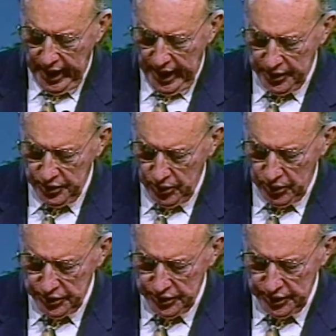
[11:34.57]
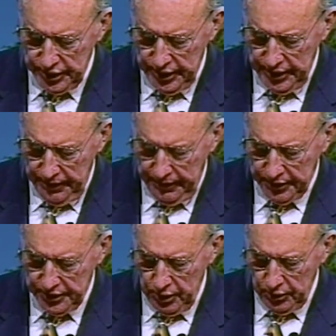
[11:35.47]
endorsed
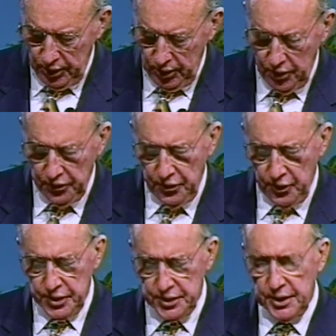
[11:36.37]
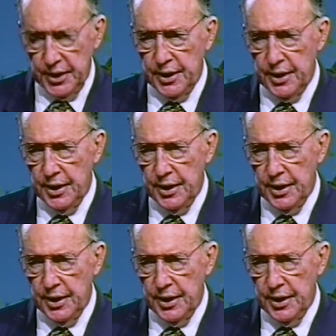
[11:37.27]
the total authority